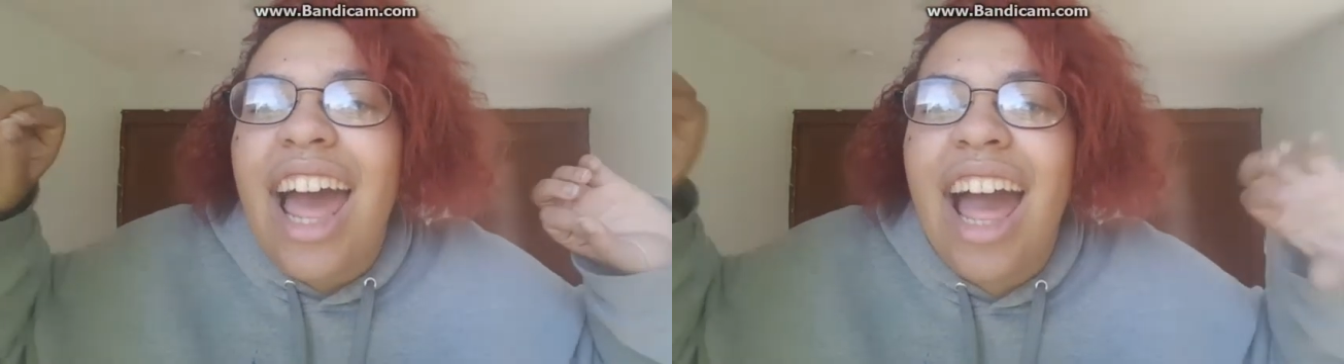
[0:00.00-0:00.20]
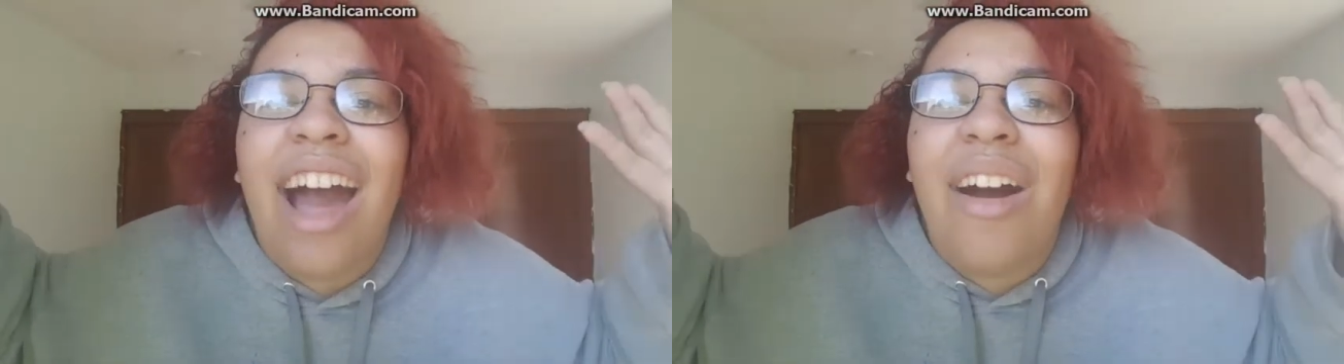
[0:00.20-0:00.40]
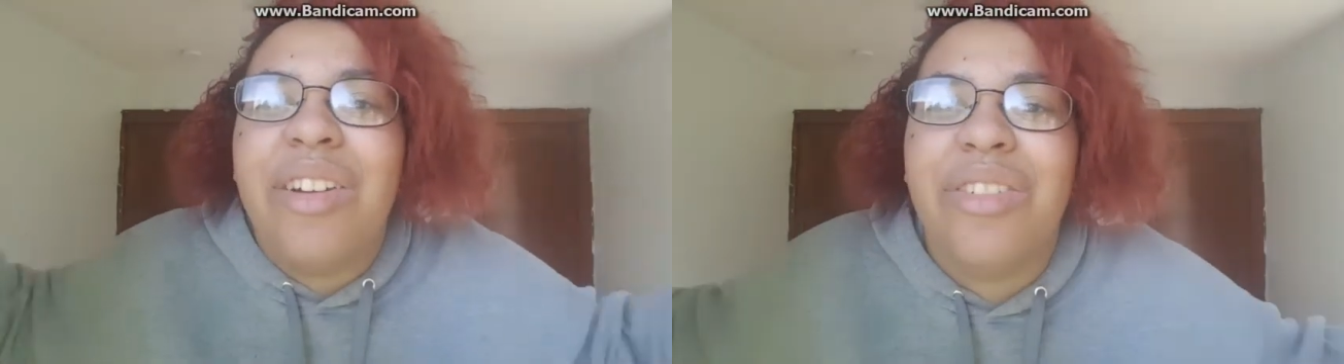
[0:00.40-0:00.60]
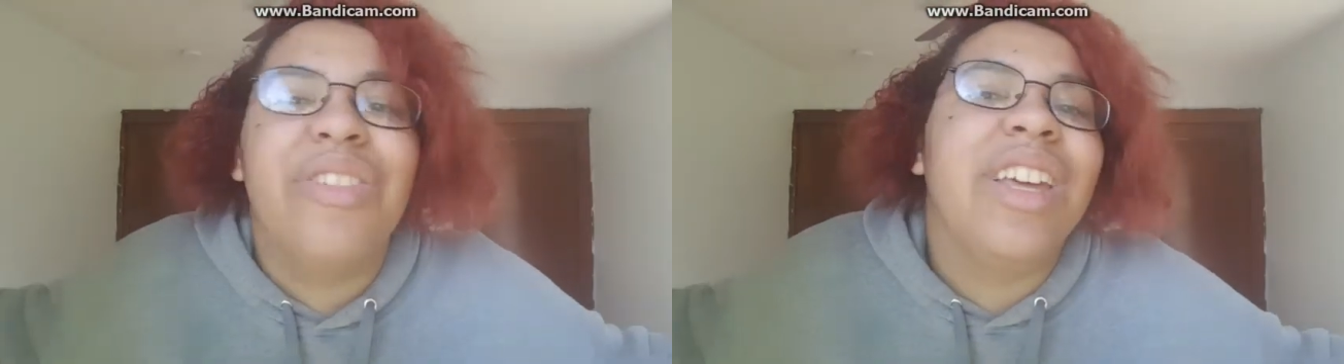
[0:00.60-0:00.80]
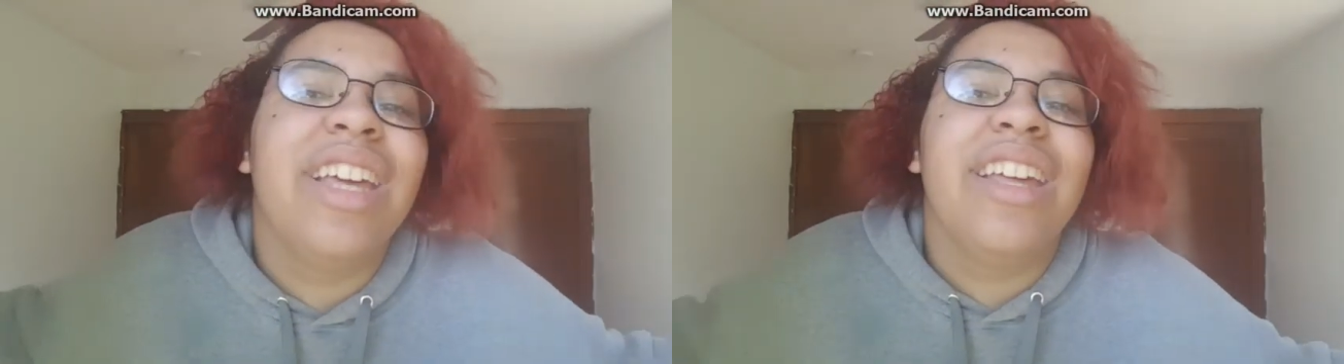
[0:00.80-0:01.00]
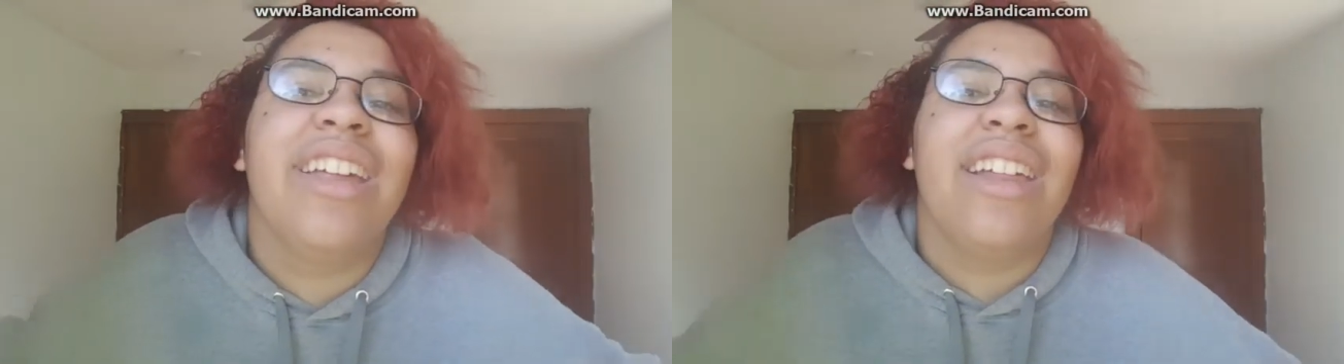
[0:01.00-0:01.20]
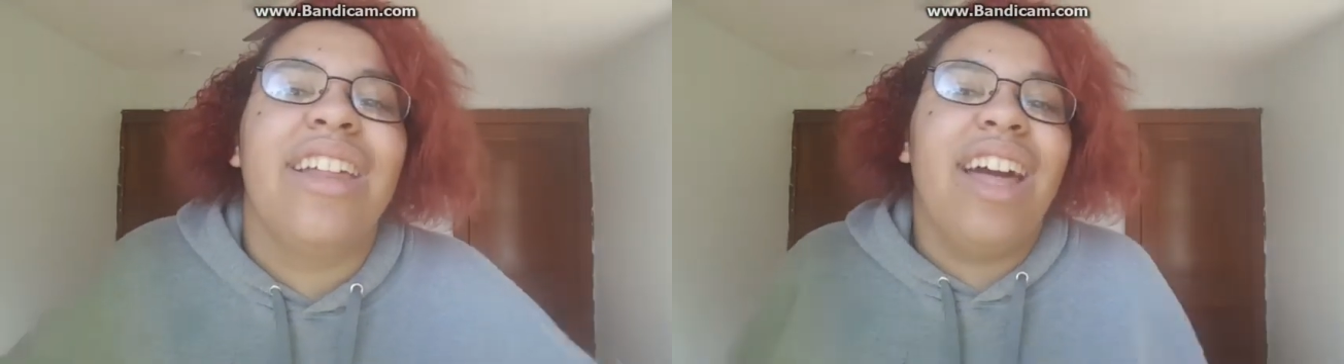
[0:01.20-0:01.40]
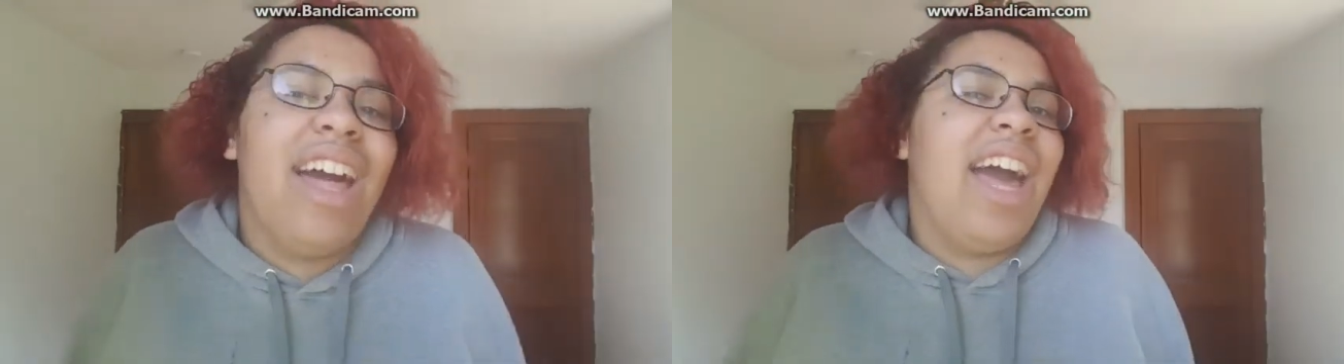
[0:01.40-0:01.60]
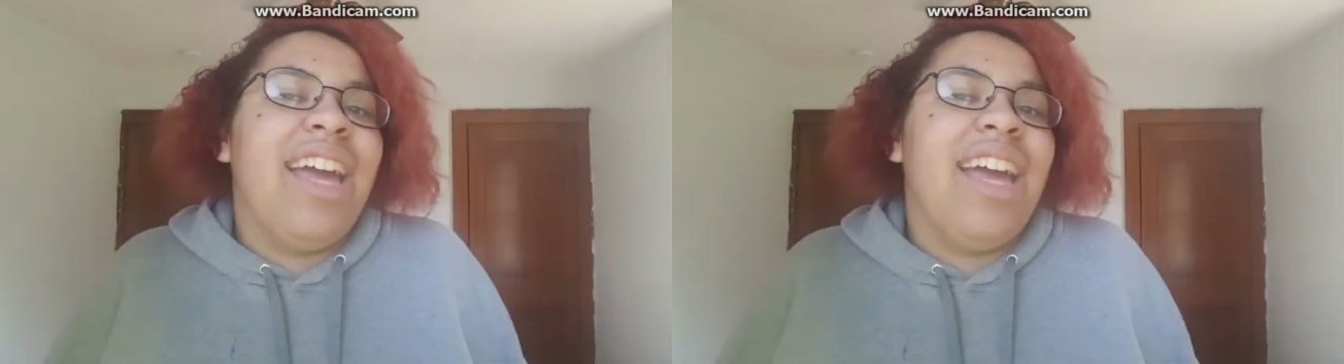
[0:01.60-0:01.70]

how to feel.